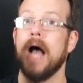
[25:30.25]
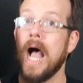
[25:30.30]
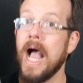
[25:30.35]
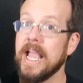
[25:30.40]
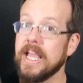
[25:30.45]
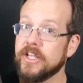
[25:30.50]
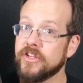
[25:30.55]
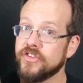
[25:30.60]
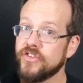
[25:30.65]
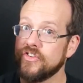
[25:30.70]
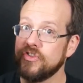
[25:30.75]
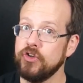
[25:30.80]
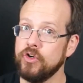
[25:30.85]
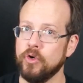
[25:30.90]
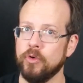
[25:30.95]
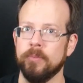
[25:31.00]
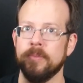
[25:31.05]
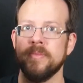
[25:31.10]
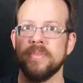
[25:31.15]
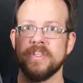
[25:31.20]
I
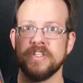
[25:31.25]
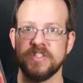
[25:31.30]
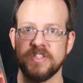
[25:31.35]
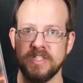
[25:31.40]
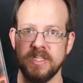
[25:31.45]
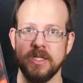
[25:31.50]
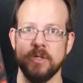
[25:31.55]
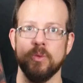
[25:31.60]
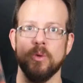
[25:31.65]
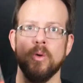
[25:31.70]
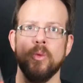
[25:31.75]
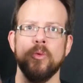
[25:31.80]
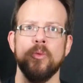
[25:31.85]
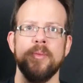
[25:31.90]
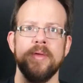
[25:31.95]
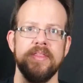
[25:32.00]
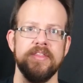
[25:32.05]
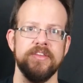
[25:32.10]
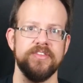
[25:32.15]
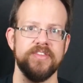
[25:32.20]
assume the sequel will
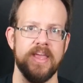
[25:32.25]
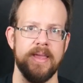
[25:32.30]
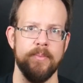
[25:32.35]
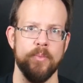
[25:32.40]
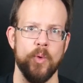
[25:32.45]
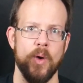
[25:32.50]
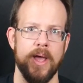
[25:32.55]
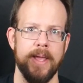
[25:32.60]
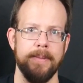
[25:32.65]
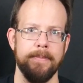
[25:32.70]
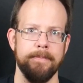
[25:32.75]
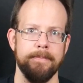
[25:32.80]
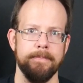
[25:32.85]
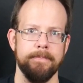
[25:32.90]
be the same way.